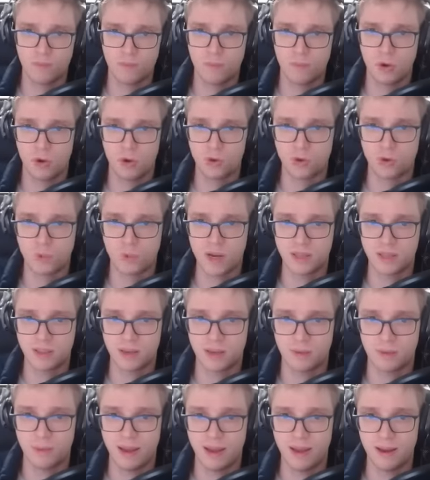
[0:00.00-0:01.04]
Earthquake
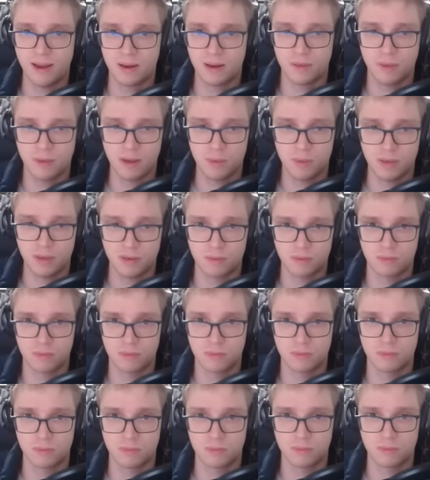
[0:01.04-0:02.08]
the mag, maybe?
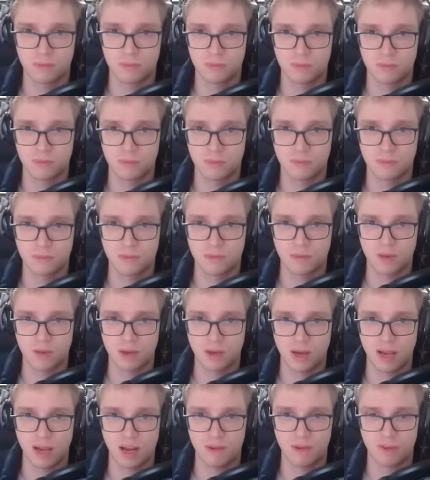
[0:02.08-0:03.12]

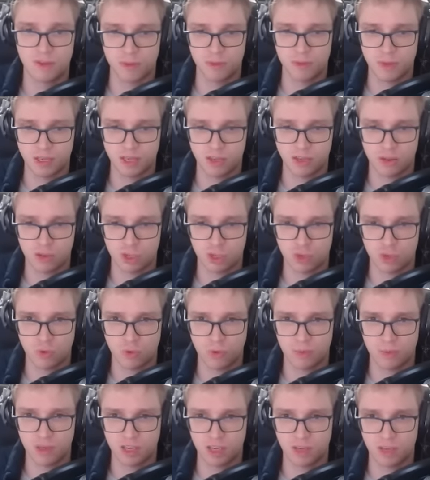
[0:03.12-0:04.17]
I half expected the
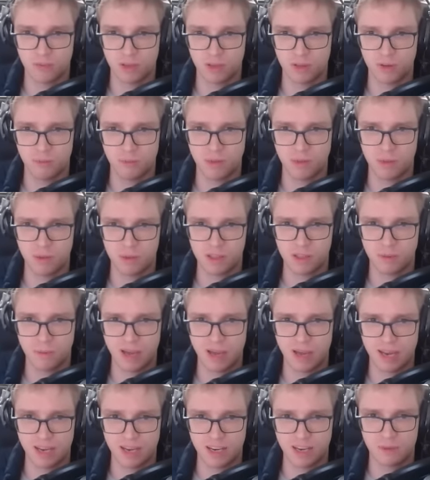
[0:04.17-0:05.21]
Swampert to come in. I thought maybe the
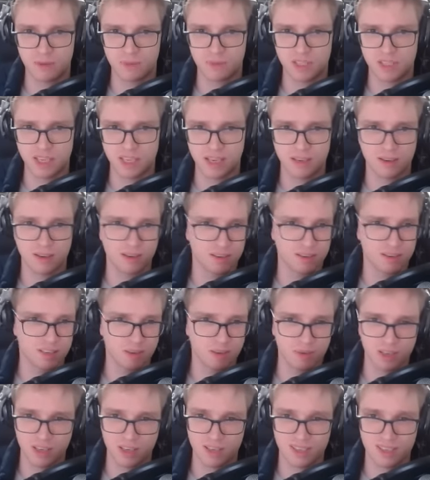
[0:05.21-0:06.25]
mag comes in on
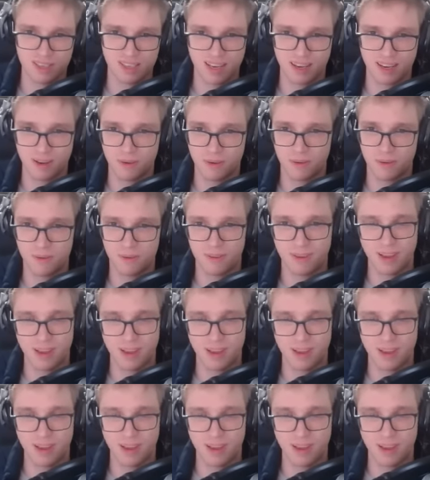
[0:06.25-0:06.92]
something insane.